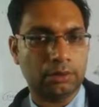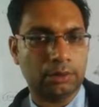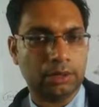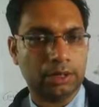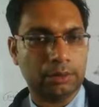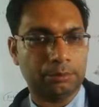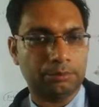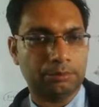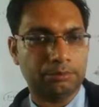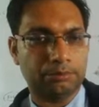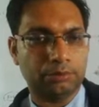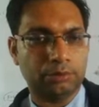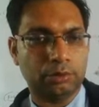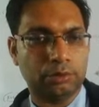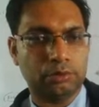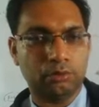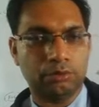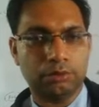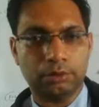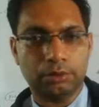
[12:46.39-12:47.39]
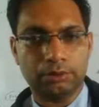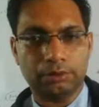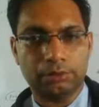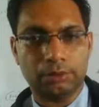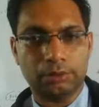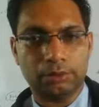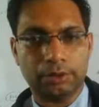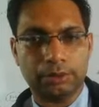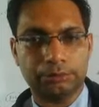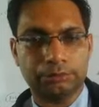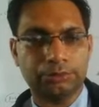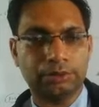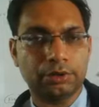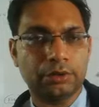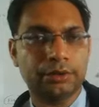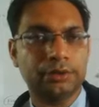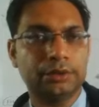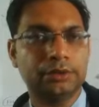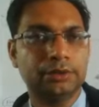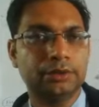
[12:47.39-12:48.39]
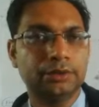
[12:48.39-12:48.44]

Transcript: up. Oh, log 4, I'm sorry.